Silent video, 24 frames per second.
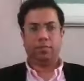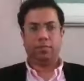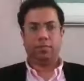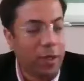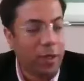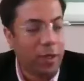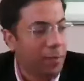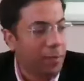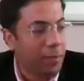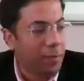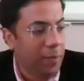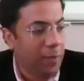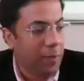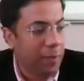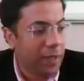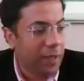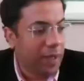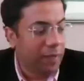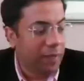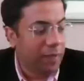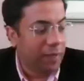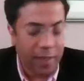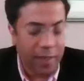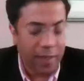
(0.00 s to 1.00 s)
people love
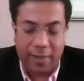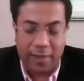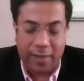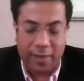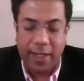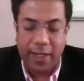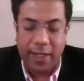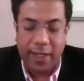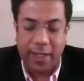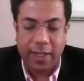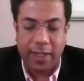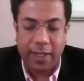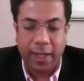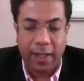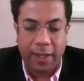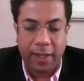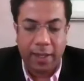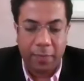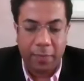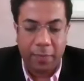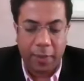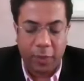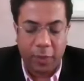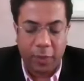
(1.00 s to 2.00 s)
real estate,
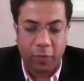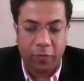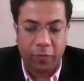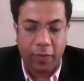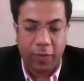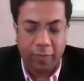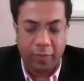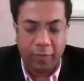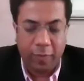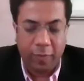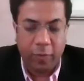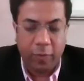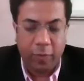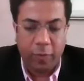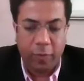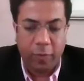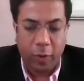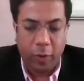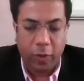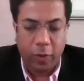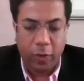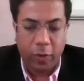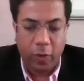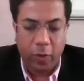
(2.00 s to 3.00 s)
but you're
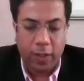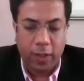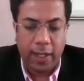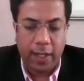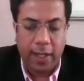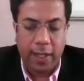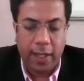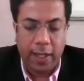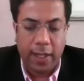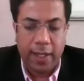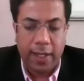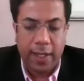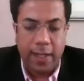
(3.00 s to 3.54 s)
spot on that